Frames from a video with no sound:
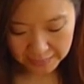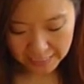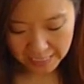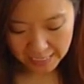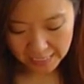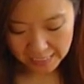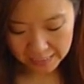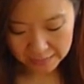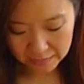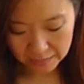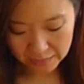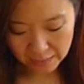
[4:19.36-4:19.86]

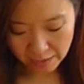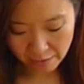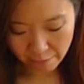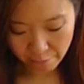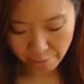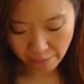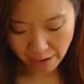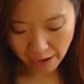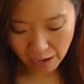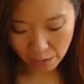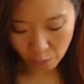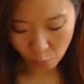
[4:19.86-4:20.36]
case,
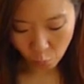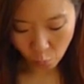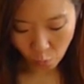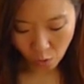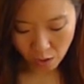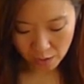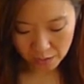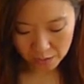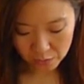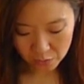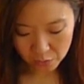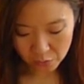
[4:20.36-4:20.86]
if I
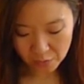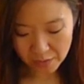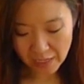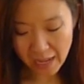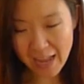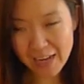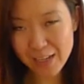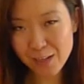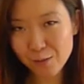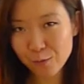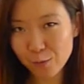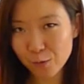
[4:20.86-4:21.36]
wanted to
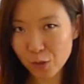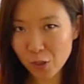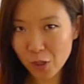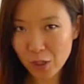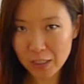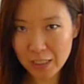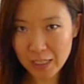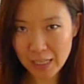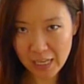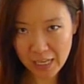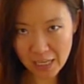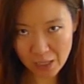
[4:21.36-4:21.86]
kind of
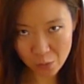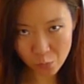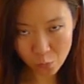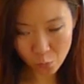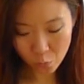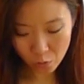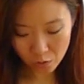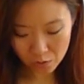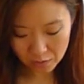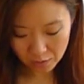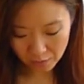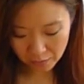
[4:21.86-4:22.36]
look
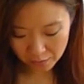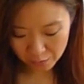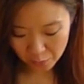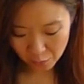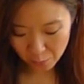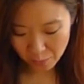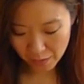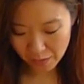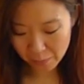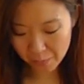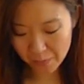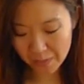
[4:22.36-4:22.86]
inward a little
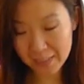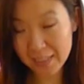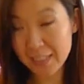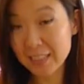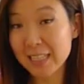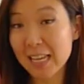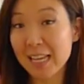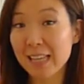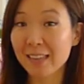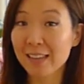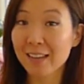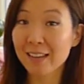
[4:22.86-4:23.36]
bit,
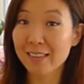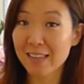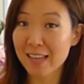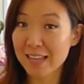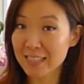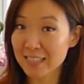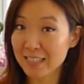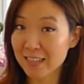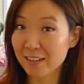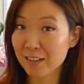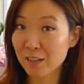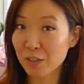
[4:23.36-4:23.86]
because I think
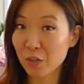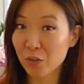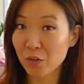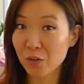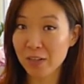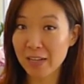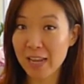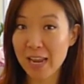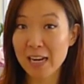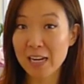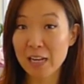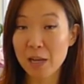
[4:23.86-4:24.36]
that's going to
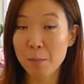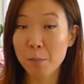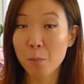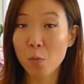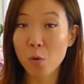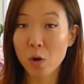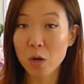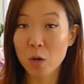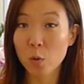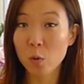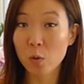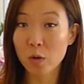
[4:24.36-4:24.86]
create a
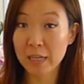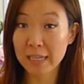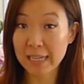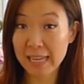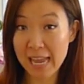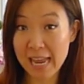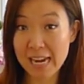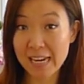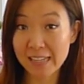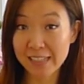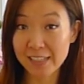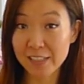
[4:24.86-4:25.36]
more
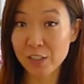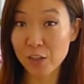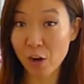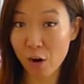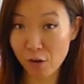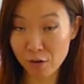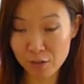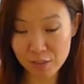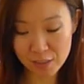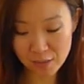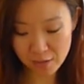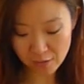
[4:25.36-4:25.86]
organic
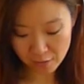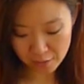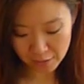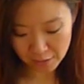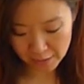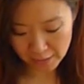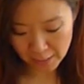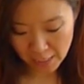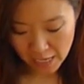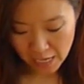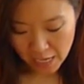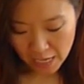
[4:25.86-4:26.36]
garden
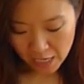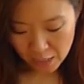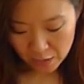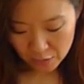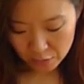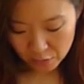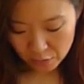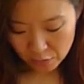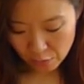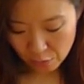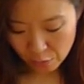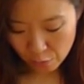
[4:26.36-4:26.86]
look.
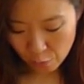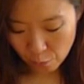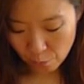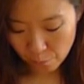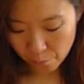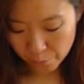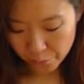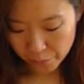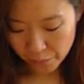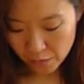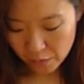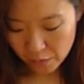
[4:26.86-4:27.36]
So